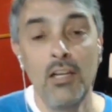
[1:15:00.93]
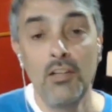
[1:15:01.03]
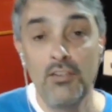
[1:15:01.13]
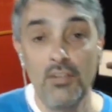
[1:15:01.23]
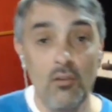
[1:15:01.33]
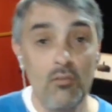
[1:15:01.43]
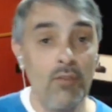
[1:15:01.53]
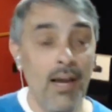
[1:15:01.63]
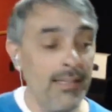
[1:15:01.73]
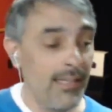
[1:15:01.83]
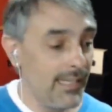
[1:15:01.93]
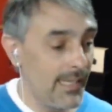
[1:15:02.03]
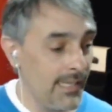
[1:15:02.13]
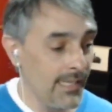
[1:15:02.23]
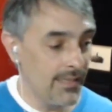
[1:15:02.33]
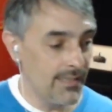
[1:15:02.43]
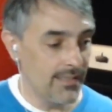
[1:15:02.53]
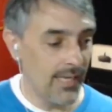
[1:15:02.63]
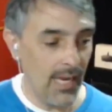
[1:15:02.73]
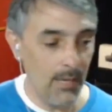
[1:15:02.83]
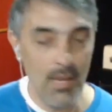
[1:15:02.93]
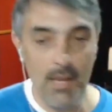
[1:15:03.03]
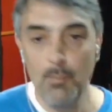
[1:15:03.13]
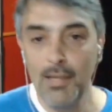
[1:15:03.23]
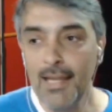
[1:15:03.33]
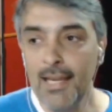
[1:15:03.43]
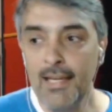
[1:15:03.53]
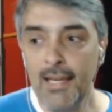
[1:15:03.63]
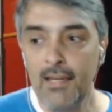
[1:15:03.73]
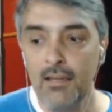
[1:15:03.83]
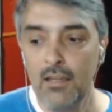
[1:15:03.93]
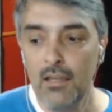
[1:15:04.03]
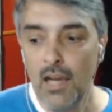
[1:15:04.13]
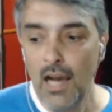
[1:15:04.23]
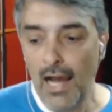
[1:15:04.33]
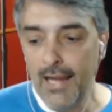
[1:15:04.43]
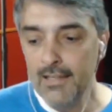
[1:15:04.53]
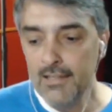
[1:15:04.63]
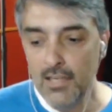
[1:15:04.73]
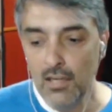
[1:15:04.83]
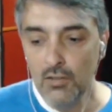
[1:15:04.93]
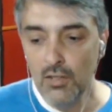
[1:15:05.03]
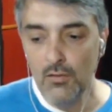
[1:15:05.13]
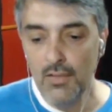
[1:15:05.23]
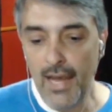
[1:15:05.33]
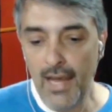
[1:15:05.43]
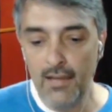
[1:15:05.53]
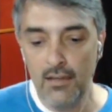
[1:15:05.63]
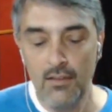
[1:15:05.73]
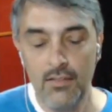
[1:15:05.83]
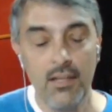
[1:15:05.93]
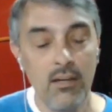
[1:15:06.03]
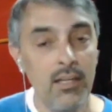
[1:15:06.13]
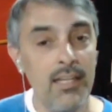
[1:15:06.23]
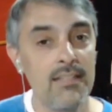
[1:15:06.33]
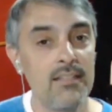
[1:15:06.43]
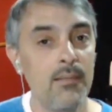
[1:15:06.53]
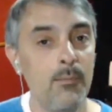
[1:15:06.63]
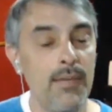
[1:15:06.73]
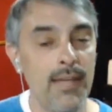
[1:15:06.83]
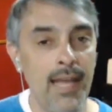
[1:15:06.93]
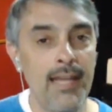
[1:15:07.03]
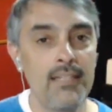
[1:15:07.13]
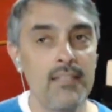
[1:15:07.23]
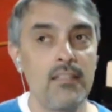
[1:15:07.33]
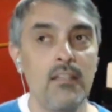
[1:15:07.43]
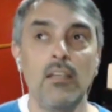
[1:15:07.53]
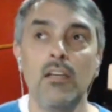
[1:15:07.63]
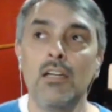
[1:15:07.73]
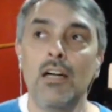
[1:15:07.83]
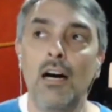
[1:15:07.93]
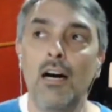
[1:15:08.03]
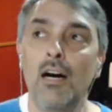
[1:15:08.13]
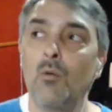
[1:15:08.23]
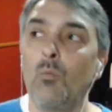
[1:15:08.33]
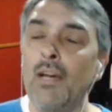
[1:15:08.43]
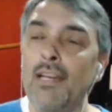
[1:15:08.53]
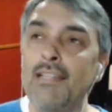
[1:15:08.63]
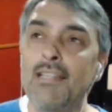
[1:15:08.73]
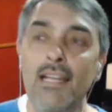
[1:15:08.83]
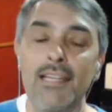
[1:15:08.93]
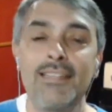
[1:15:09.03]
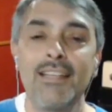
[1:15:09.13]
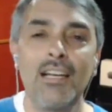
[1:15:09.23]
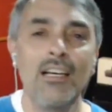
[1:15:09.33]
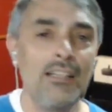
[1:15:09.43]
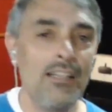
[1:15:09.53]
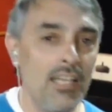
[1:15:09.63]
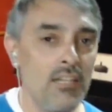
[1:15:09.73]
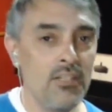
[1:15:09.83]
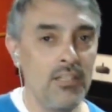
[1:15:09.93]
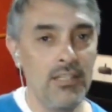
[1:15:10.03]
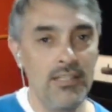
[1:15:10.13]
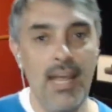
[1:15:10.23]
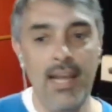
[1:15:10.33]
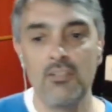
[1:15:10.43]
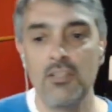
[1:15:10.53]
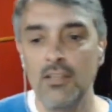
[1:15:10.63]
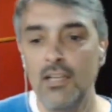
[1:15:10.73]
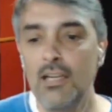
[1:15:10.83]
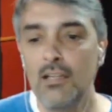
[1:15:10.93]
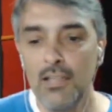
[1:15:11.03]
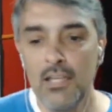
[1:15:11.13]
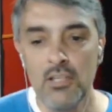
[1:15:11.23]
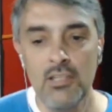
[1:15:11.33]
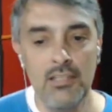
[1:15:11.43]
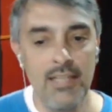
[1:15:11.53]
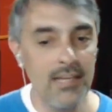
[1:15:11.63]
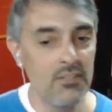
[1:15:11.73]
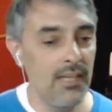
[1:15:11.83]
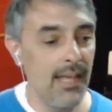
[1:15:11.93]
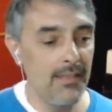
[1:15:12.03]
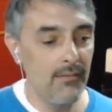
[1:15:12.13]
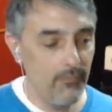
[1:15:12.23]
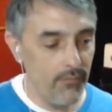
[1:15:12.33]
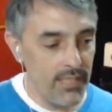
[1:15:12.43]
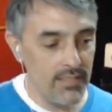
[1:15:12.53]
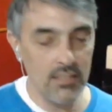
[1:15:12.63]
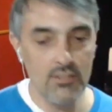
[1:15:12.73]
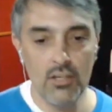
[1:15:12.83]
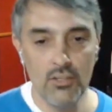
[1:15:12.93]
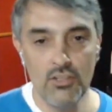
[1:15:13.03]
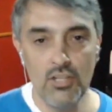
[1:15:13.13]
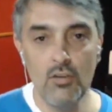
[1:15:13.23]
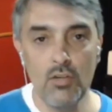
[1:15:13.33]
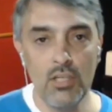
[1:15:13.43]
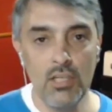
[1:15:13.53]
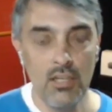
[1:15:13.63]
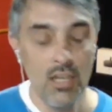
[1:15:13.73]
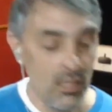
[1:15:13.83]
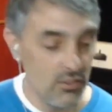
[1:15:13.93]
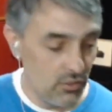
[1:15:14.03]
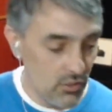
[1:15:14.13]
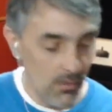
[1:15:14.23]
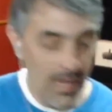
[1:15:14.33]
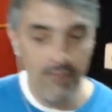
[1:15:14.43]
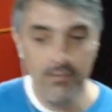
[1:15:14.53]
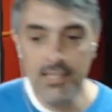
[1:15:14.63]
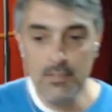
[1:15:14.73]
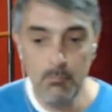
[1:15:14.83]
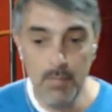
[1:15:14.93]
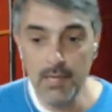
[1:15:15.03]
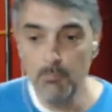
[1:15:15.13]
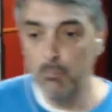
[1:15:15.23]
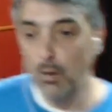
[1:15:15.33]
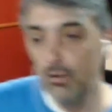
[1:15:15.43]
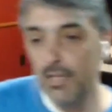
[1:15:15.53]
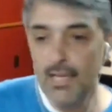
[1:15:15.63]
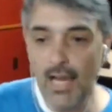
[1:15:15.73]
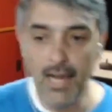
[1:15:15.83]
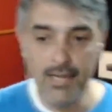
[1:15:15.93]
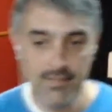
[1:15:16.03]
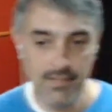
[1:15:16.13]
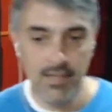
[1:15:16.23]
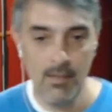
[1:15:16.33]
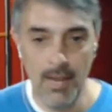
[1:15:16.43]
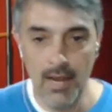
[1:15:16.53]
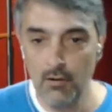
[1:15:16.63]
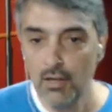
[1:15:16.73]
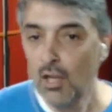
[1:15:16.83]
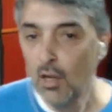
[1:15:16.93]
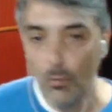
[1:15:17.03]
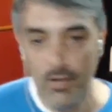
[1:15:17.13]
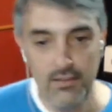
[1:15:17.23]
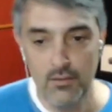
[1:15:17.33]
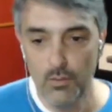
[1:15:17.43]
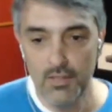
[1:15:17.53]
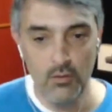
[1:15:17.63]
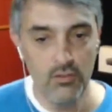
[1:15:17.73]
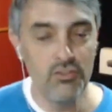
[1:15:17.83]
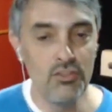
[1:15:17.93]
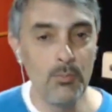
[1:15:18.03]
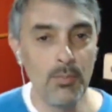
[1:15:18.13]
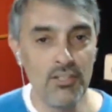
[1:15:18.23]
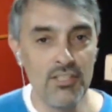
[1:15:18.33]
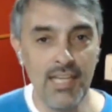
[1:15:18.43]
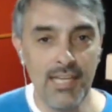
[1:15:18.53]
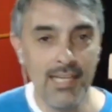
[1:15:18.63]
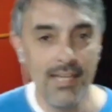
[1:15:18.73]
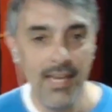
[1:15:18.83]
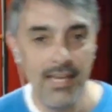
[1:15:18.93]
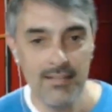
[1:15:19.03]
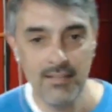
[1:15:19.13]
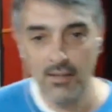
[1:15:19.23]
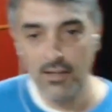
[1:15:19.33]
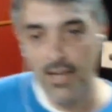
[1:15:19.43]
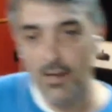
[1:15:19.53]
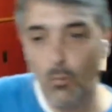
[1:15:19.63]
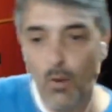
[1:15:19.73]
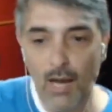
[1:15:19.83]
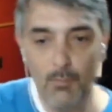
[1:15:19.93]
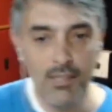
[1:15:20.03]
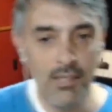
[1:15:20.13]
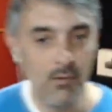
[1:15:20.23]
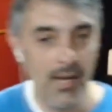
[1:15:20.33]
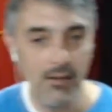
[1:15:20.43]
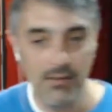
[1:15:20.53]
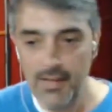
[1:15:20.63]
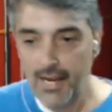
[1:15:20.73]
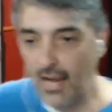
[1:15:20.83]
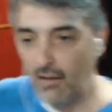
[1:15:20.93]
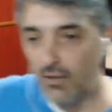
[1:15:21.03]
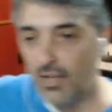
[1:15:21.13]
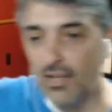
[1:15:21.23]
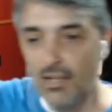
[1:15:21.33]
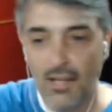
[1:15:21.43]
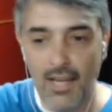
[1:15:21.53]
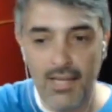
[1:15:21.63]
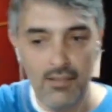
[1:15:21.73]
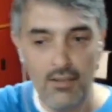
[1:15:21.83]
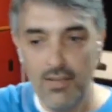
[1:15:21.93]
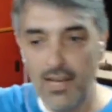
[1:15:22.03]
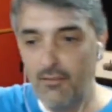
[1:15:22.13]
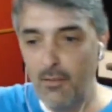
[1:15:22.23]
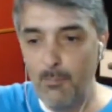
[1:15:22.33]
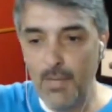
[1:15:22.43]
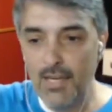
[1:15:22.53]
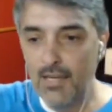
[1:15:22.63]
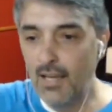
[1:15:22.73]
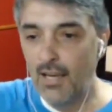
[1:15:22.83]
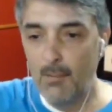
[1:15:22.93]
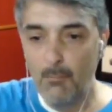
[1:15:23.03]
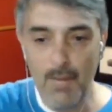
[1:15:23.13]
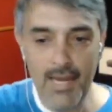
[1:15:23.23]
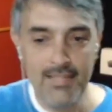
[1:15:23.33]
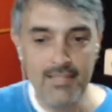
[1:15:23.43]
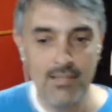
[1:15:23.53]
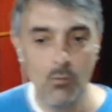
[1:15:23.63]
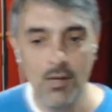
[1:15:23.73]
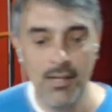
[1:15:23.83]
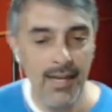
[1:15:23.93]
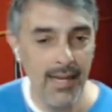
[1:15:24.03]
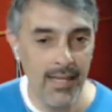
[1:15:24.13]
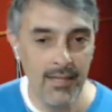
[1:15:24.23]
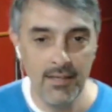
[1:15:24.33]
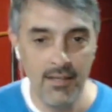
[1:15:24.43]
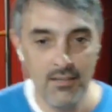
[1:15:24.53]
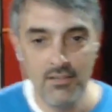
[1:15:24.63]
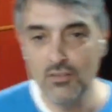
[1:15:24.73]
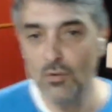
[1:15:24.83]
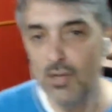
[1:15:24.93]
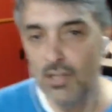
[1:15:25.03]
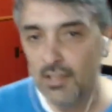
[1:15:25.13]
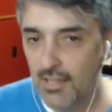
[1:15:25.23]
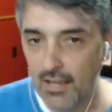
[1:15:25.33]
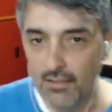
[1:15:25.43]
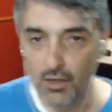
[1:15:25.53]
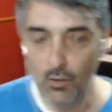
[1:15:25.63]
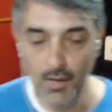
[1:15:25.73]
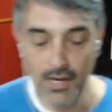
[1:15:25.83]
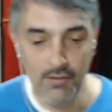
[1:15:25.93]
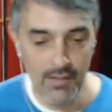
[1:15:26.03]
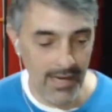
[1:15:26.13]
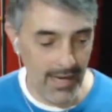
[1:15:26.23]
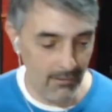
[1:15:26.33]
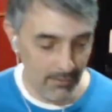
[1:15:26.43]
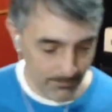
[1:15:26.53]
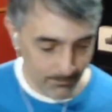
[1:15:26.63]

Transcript: So finally getting this game and playing it, I can tell you that there is some nice, what is it? It's the collision detection. The collision detection and the physics are so good. So you have these big, bulky guys that come out with super skinny legs, and they're kind of wobbling around, and they have, like, you know, they have a big mace in one hand and a sword in the other, or whatever they have.